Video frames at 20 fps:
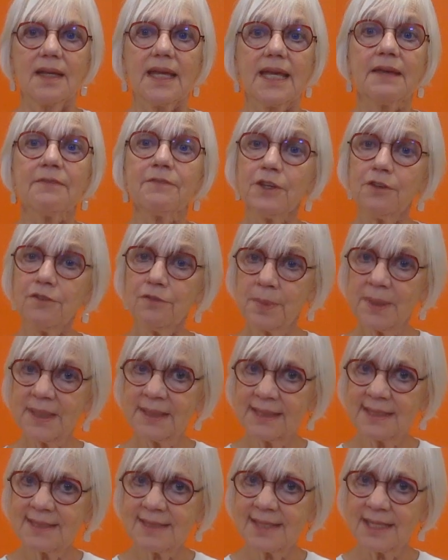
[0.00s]
If you've
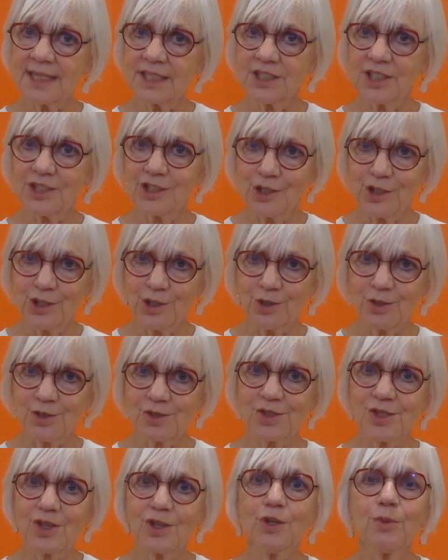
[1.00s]
been listening to the
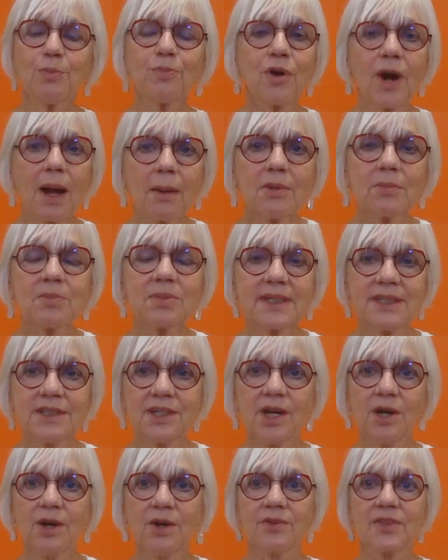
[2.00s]
news, you probably
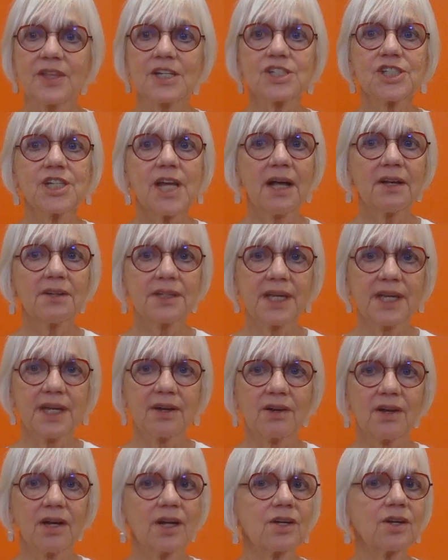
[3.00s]
know that
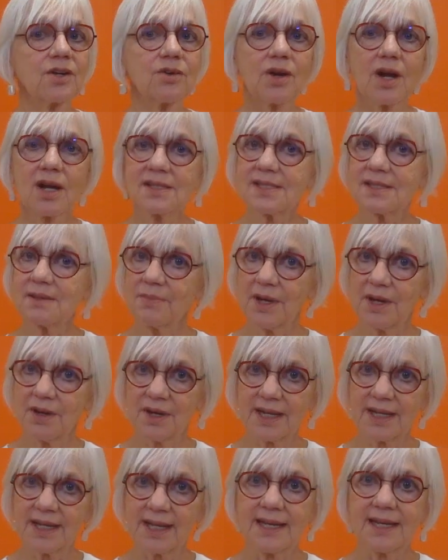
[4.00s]
childcare across
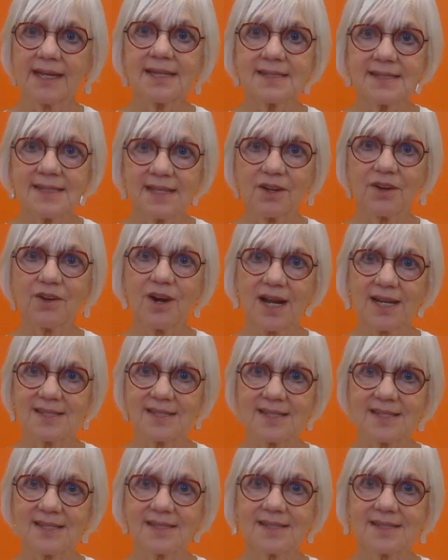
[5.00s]
America is in
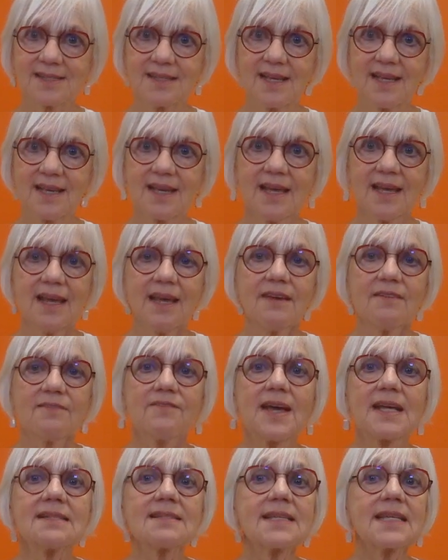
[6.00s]
crisis.
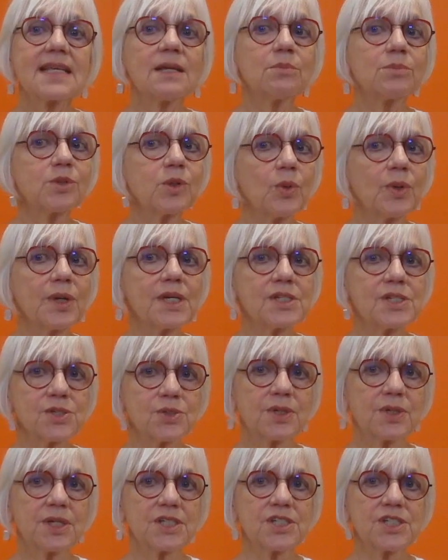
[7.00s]
Facing employee
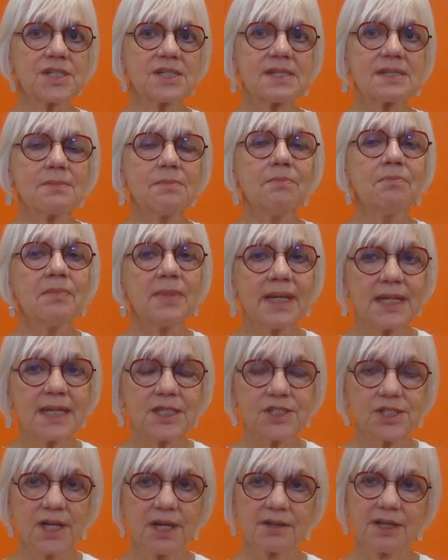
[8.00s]
shortages, many
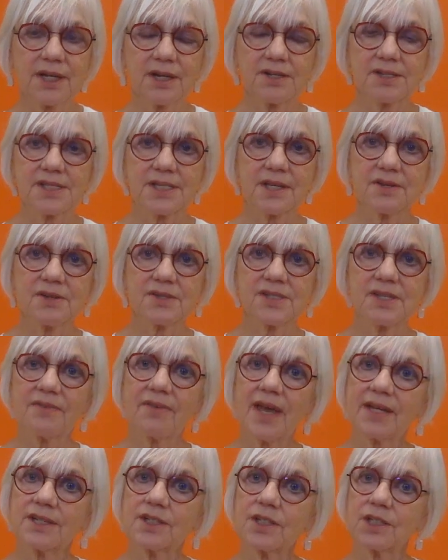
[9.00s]
childcare centers have
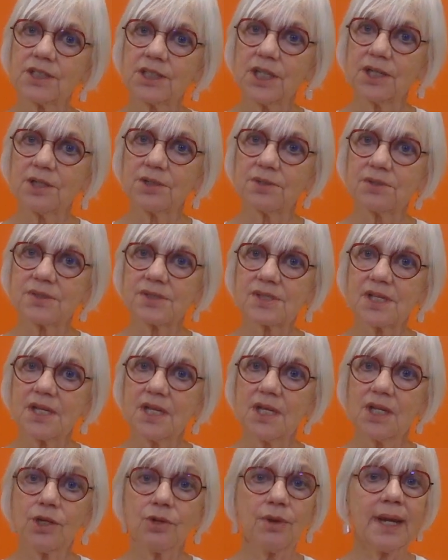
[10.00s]
had to close,
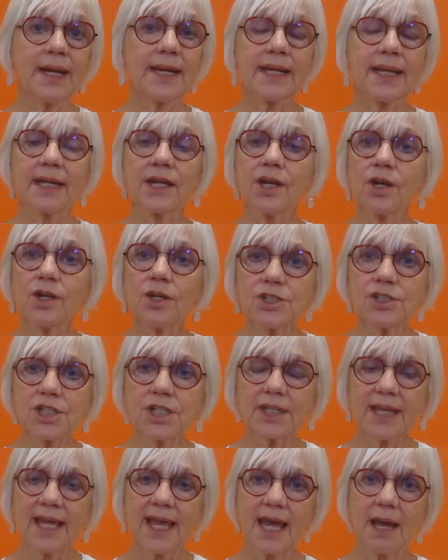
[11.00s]
creating an
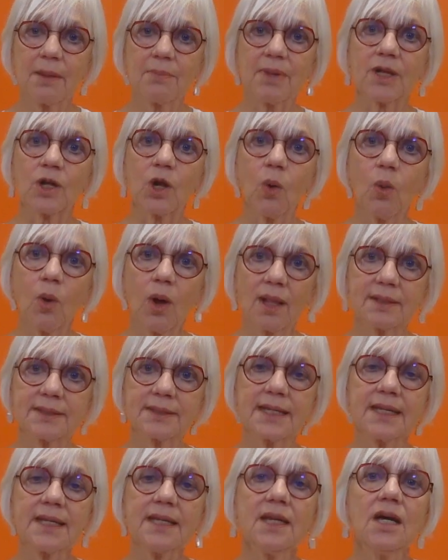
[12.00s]
urgent gap in
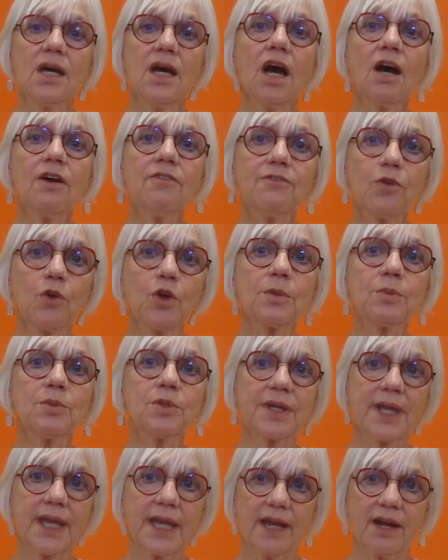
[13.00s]
quality,
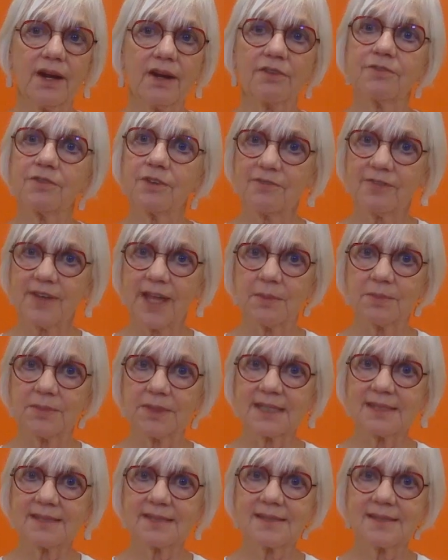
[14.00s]
affordable care for
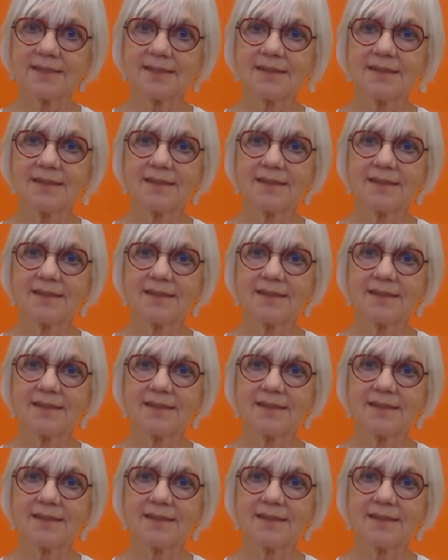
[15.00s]
families.